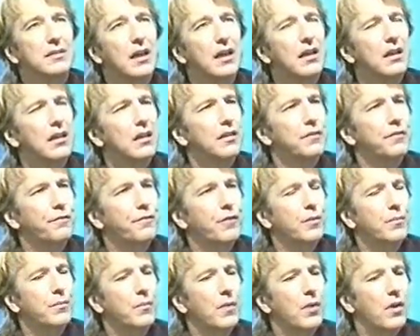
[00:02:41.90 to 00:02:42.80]
suddenly
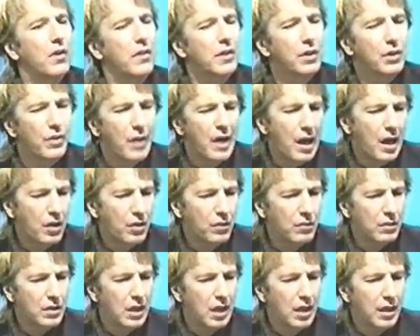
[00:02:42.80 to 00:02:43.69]
from on the
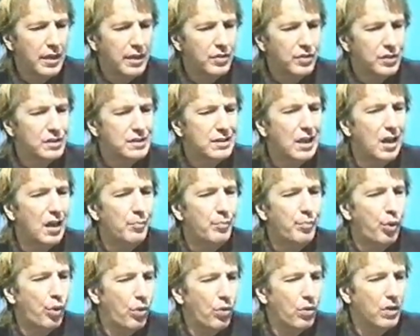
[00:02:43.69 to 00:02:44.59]
ground, lying on a
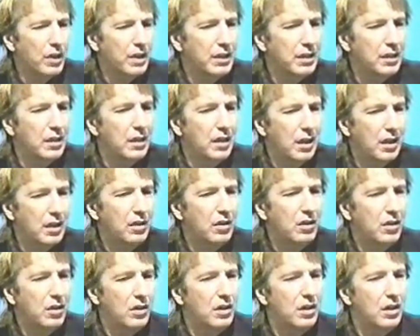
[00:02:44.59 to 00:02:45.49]
tarpaulin at 9
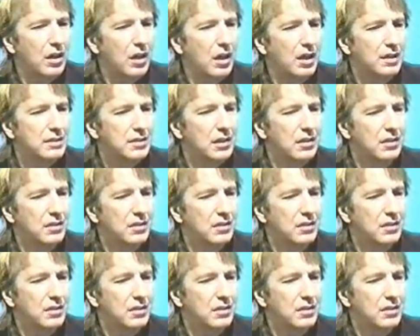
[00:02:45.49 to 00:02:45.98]
o'clock at night,